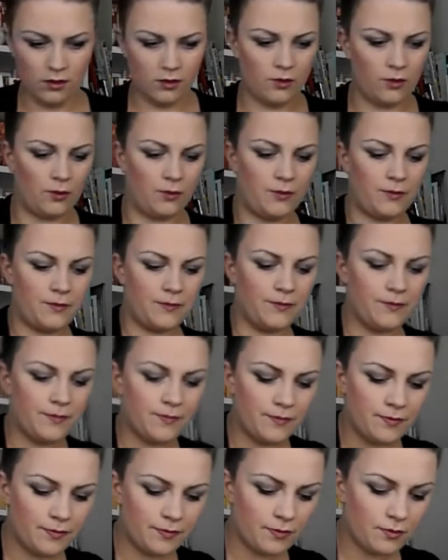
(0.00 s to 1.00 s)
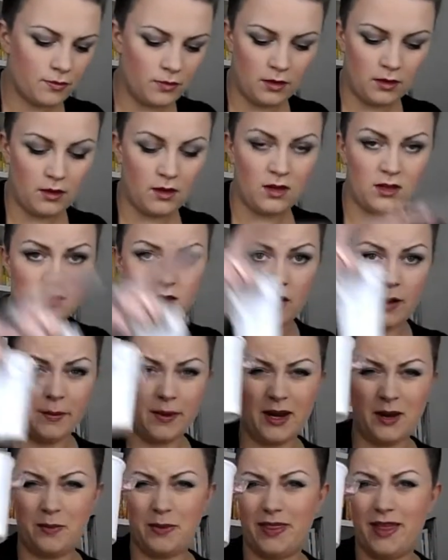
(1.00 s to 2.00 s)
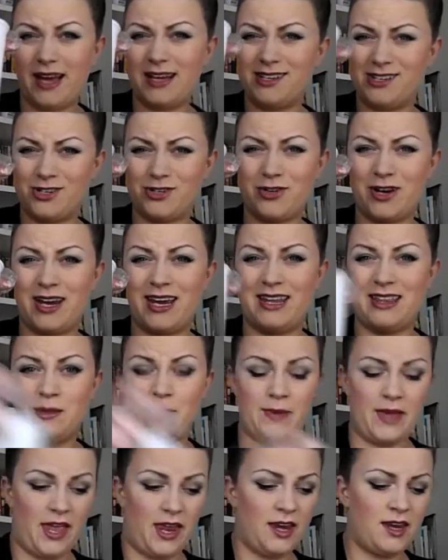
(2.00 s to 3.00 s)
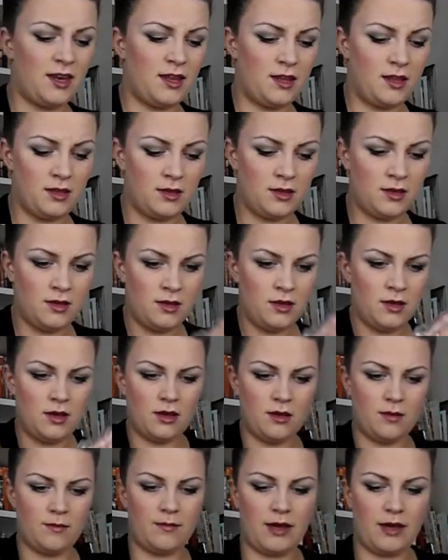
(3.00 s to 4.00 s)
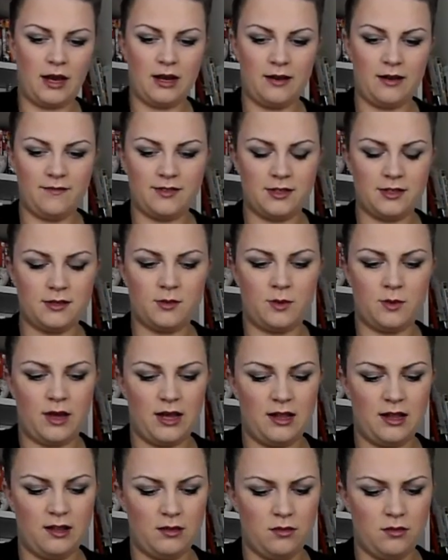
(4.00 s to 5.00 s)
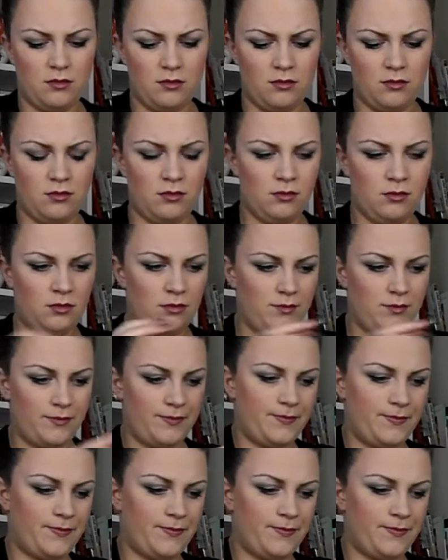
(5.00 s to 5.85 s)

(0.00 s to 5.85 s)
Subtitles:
Cool. So I'm going to put that straight in the bin. My gloves as well. Ooh.